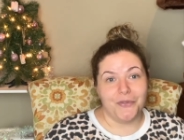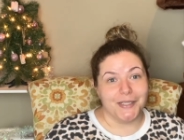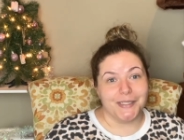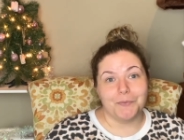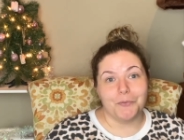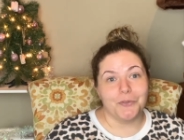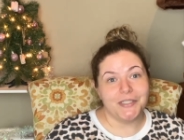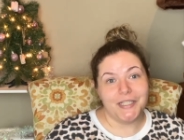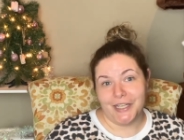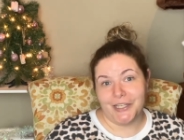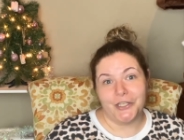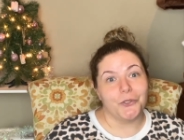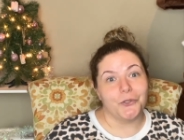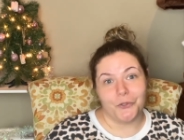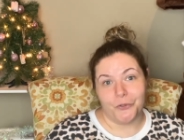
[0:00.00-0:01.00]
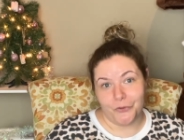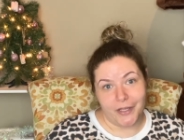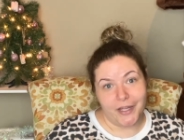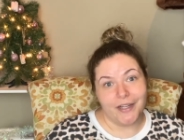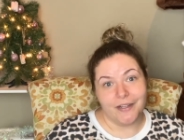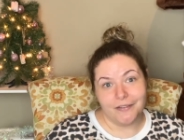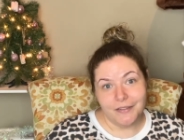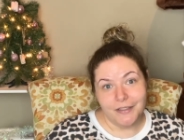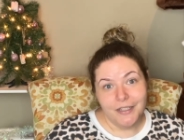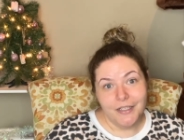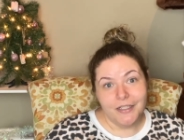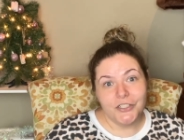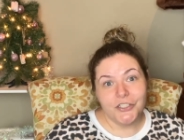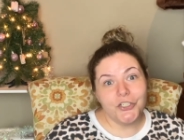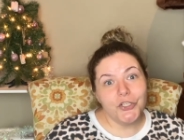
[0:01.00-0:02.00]
this particular thing
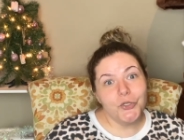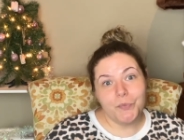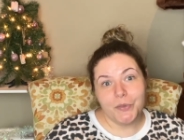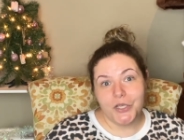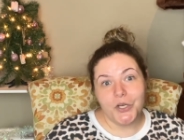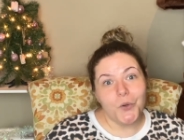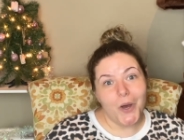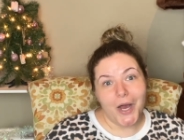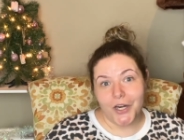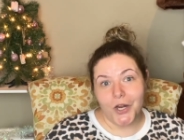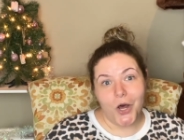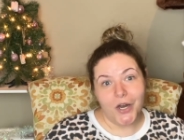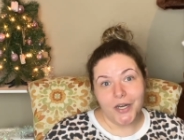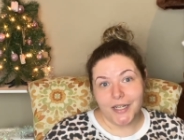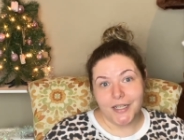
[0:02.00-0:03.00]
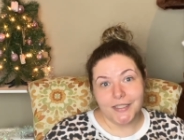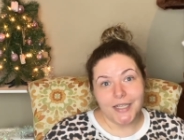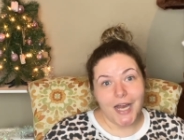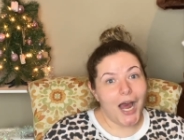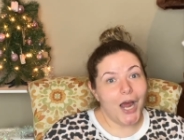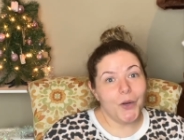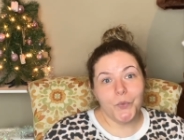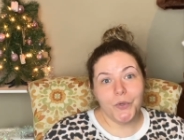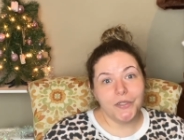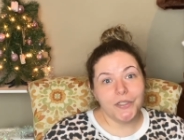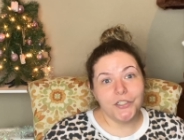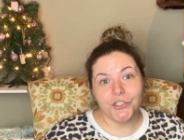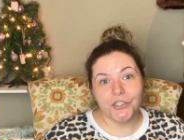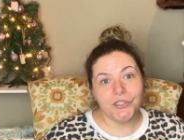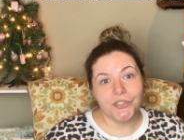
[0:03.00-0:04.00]
to be quite honest i really
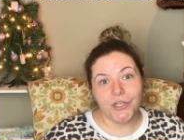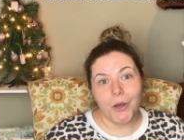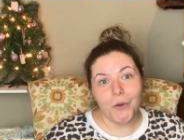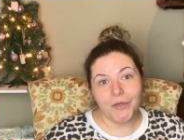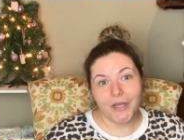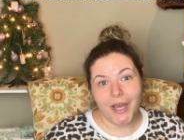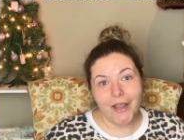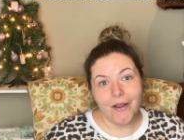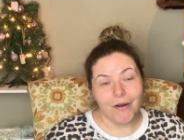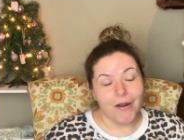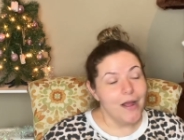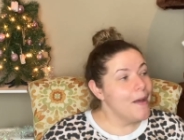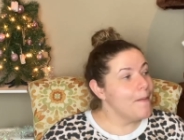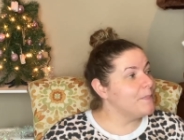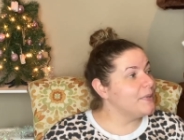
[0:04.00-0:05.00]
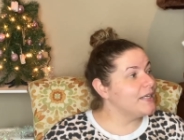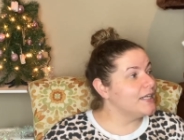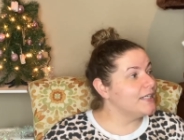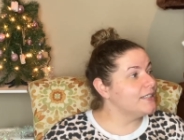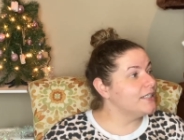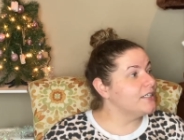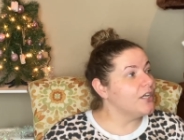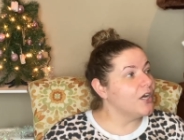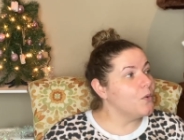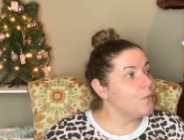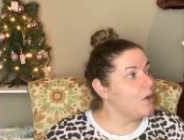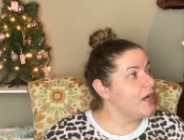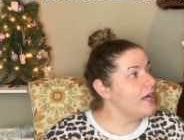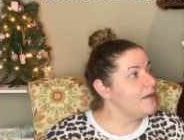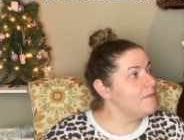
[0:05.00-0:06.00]
just don't care because you know
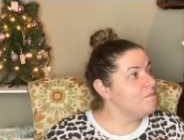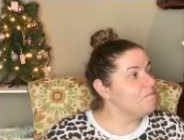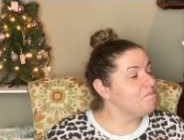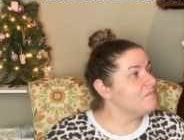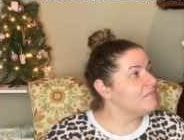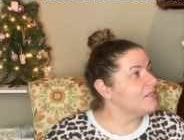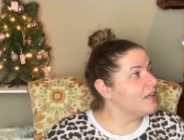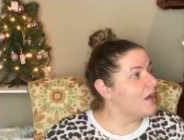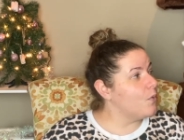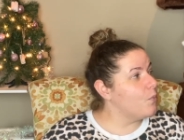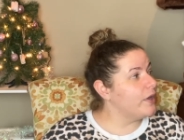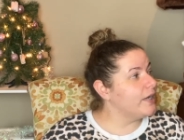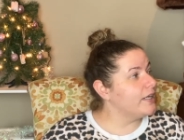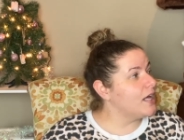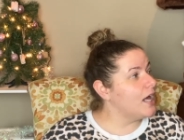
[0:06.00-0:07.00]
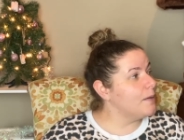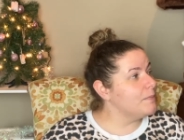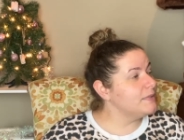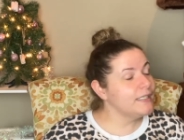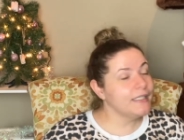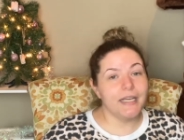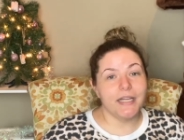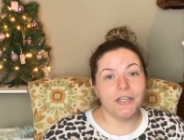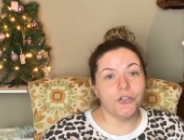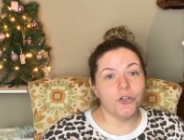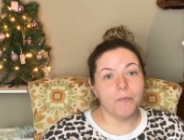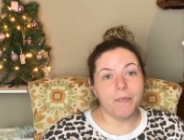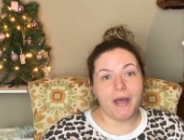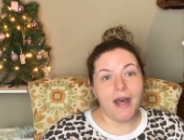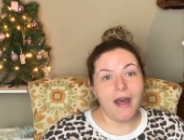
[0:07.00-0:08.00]
what when it comes to getting
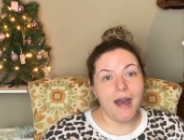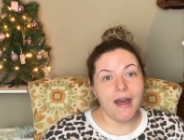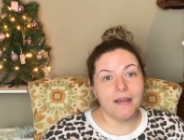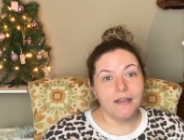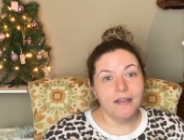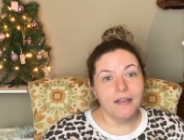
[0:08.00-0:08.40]
your bag